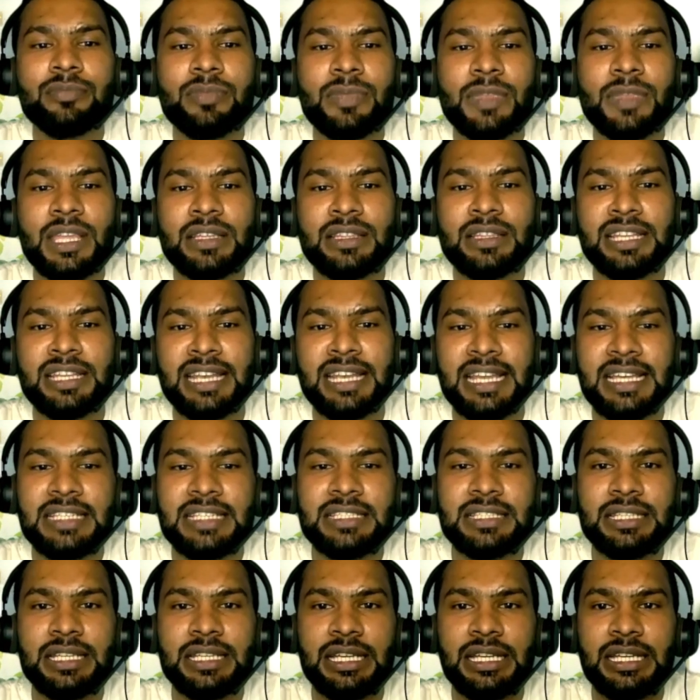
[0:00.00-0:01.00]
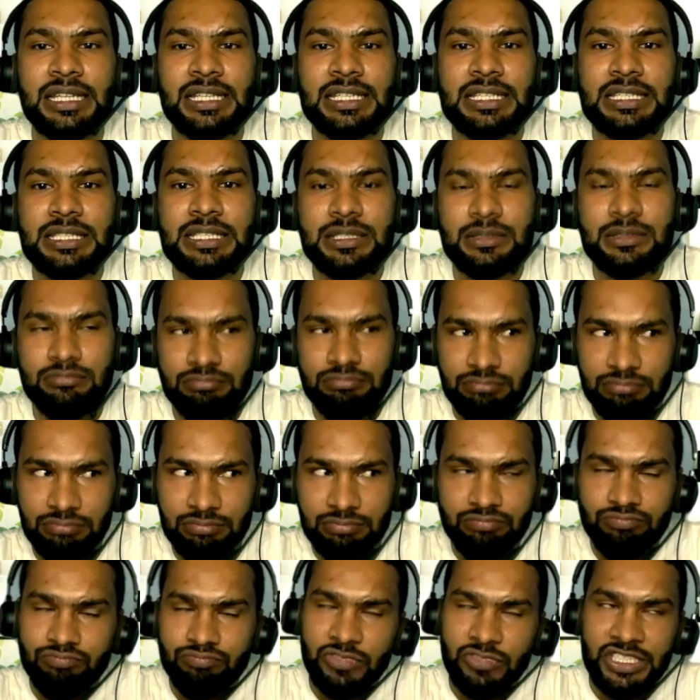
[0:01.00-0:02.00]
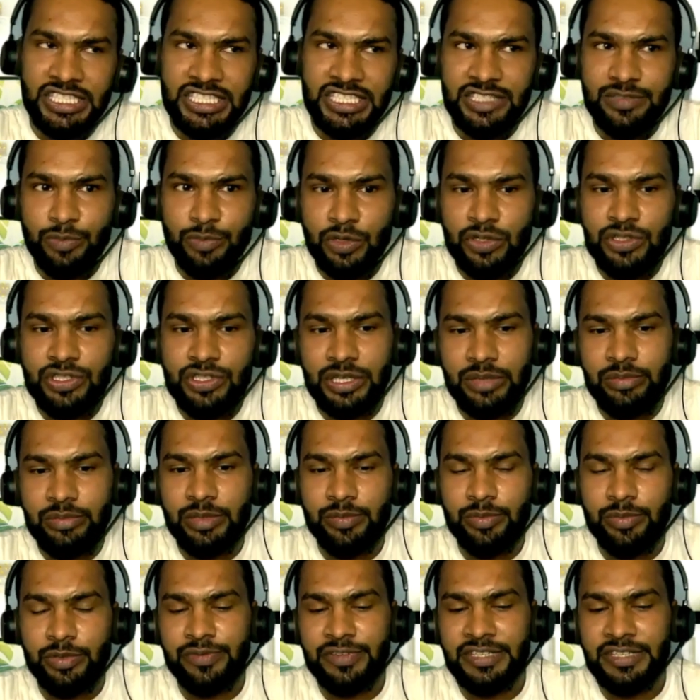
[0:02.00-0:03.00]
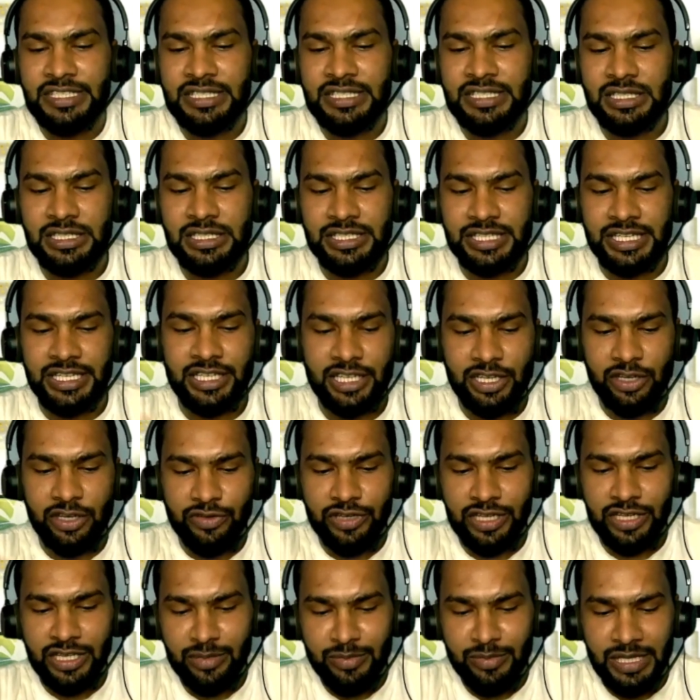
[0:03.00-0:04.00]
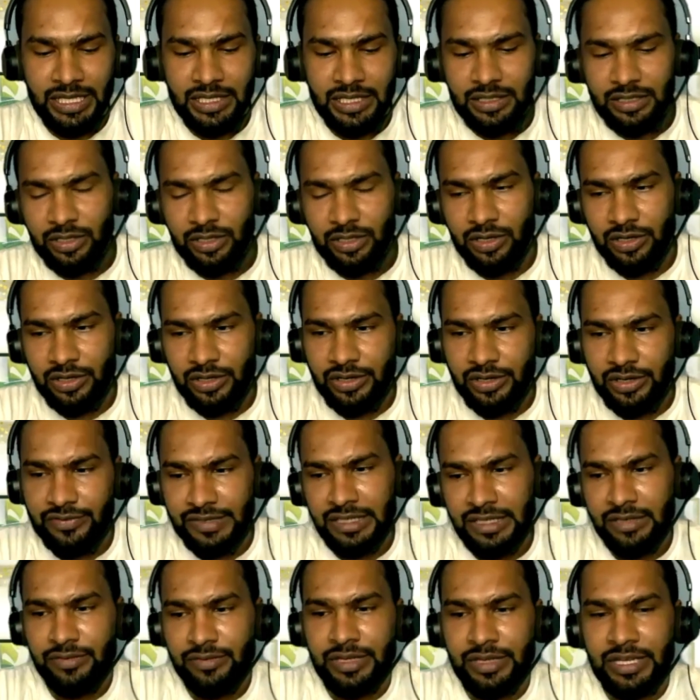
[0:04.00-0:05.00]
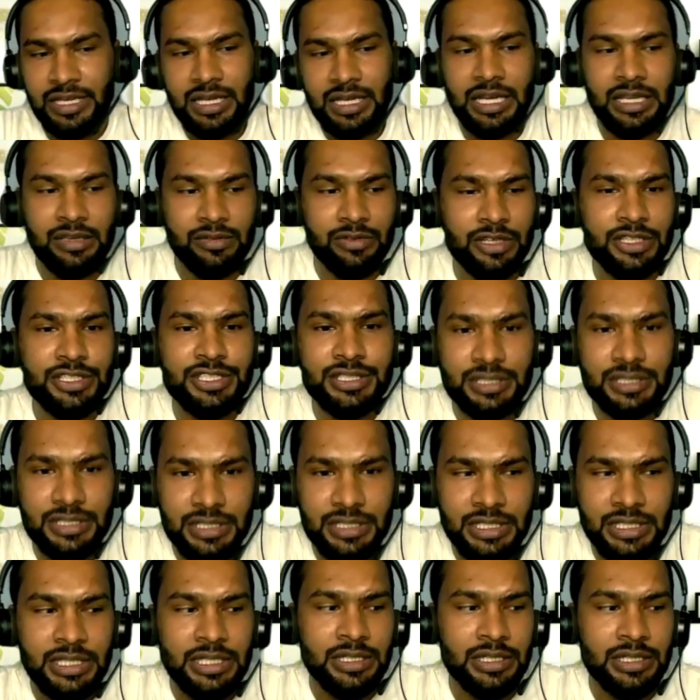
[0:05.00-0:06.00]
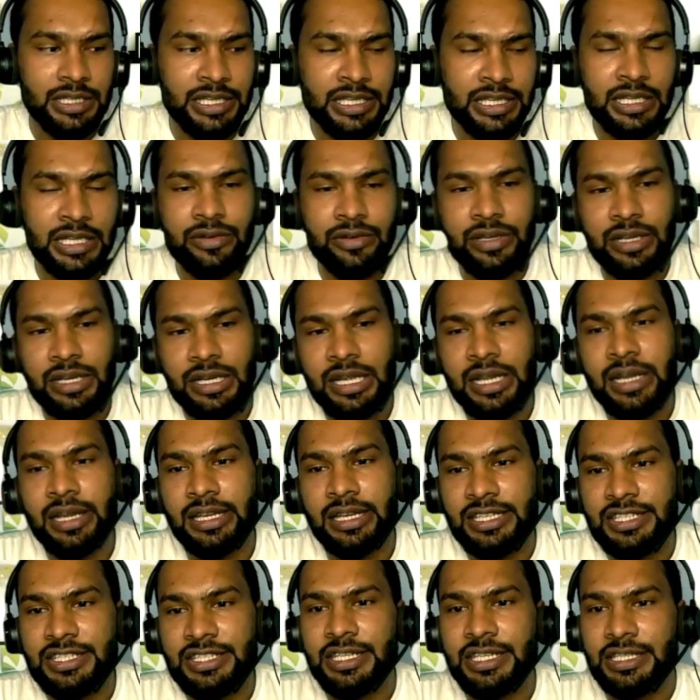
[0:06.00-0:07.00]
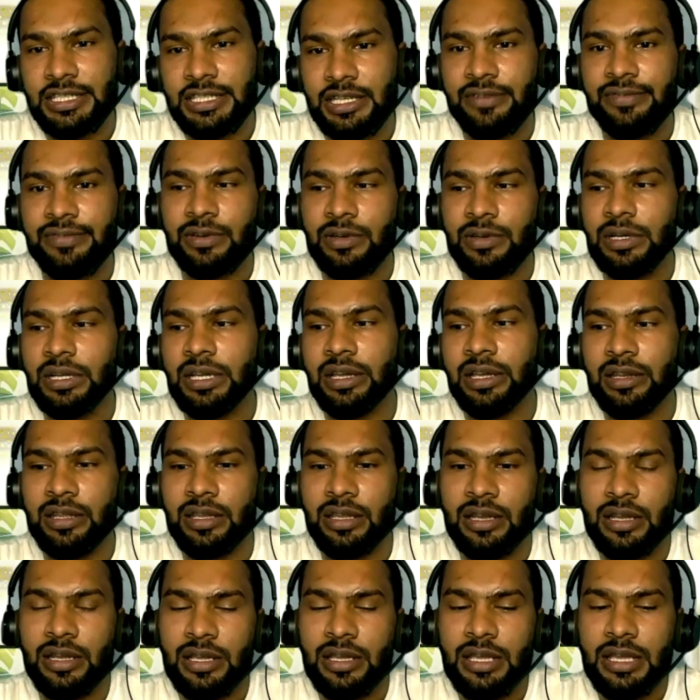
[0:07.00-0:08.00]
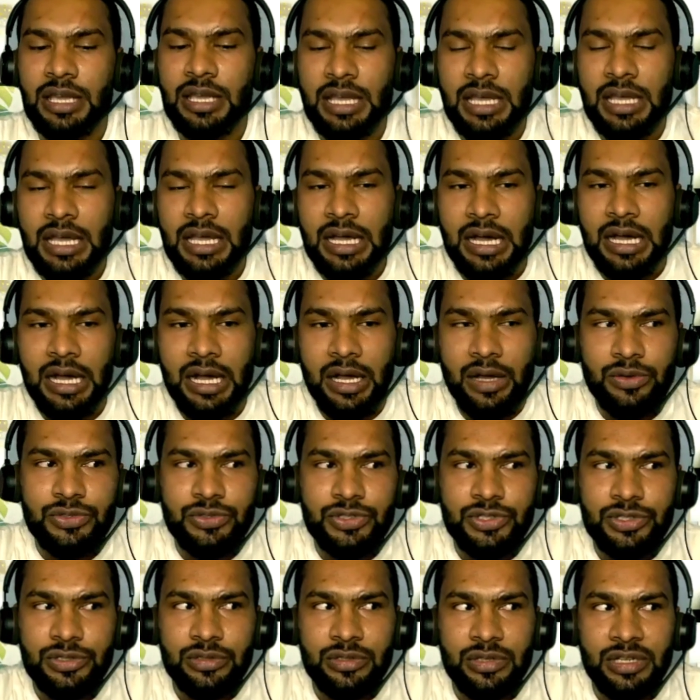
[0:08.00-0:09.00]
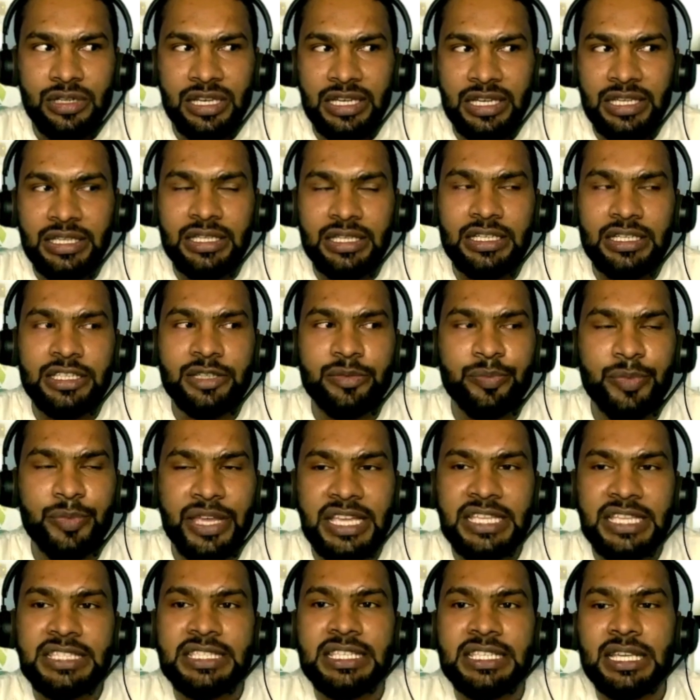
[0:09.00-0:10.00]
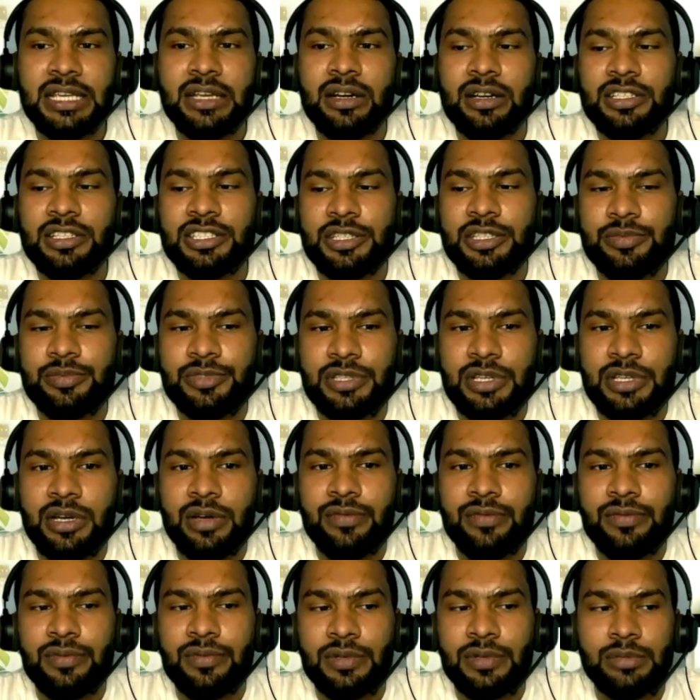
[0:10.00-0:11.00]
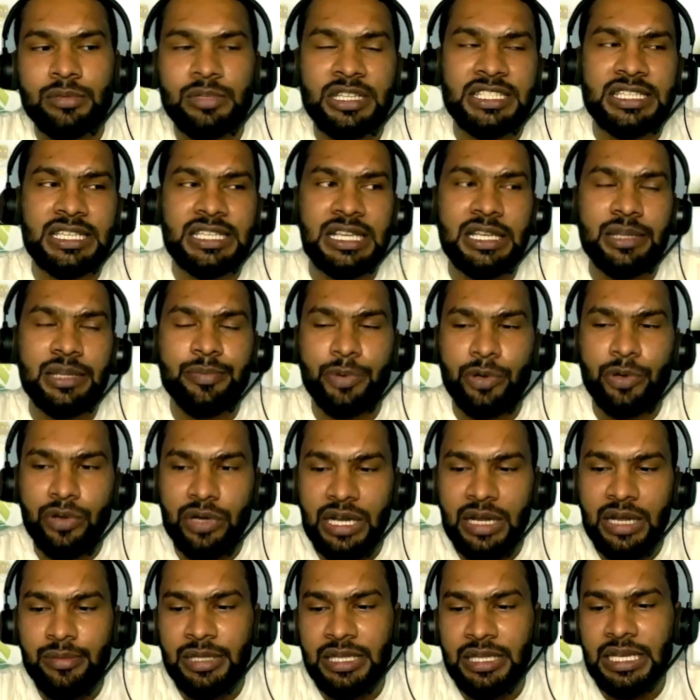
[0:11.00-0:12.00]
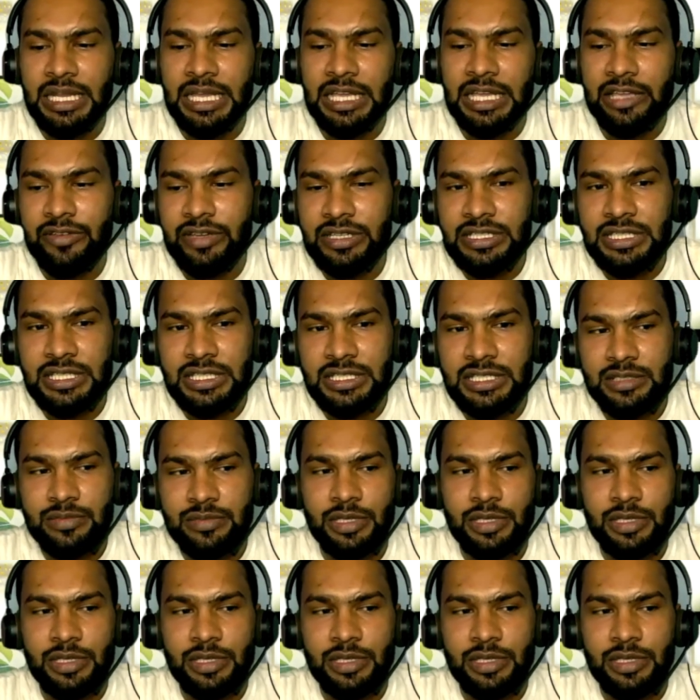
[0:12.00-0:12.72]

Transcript: The next thing is, which is most of the professionals including me thought of when I was in our early stage of our career, how to clear the basic concepts of basically programming languages.